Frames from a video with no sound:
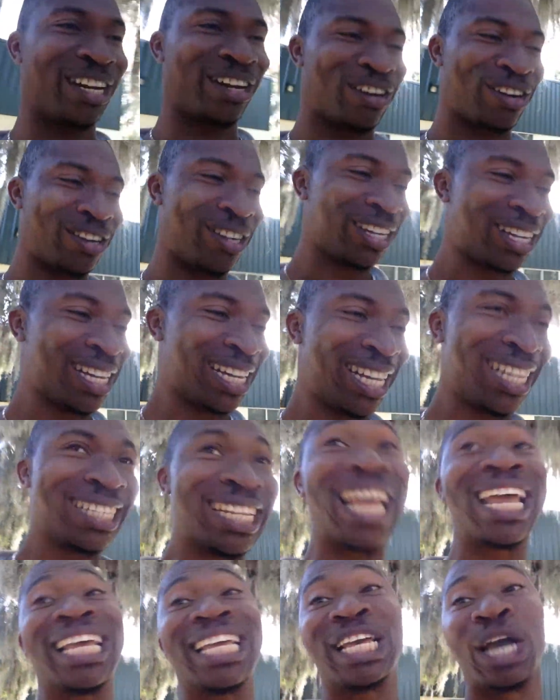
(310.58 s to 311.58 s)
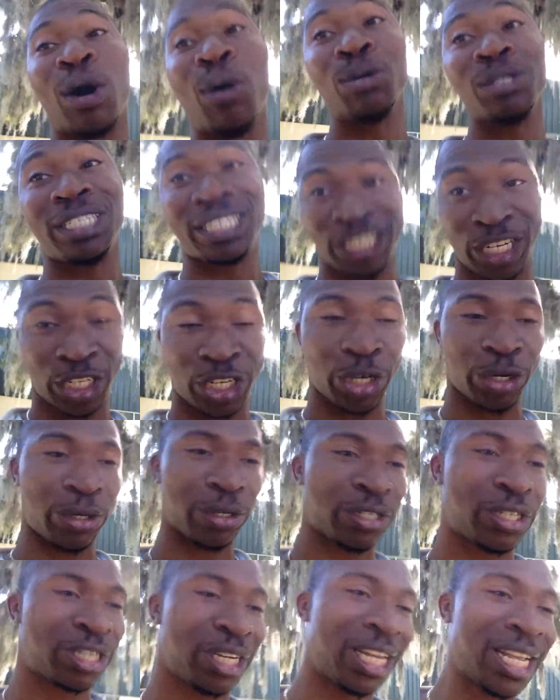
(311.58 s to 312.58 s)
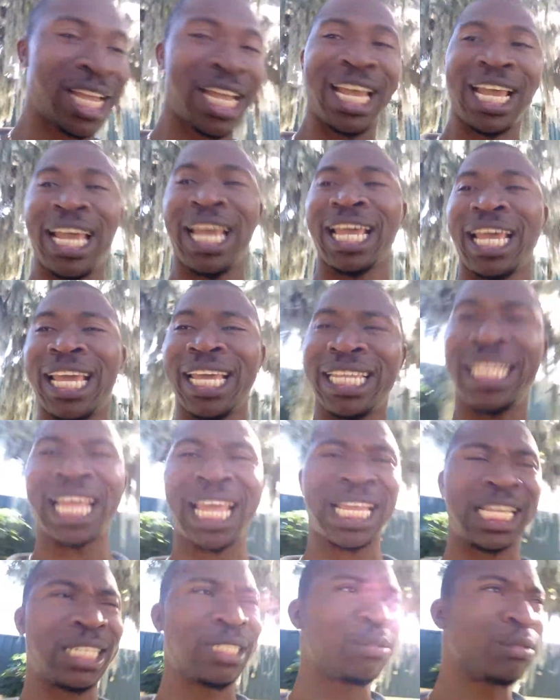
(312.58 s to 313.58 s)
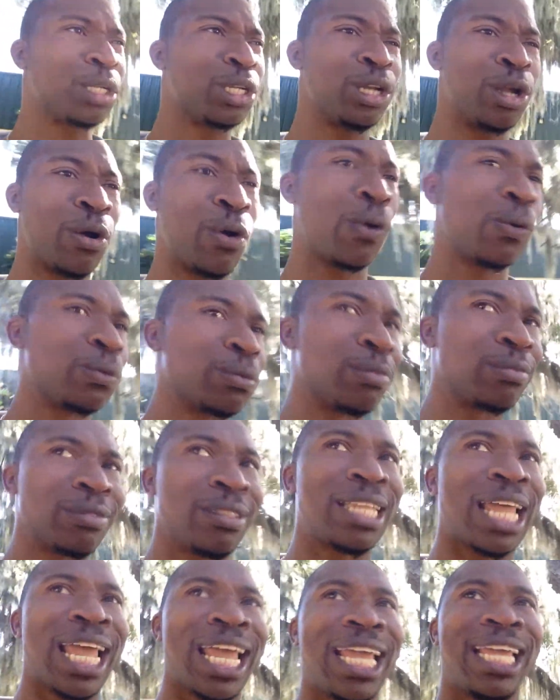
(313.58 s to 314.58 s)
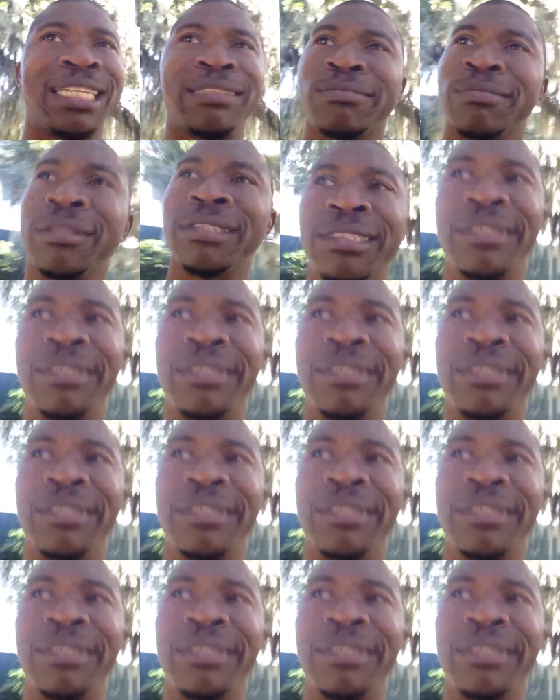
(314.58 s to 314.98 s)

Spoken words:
know, they go to church and they, you know, they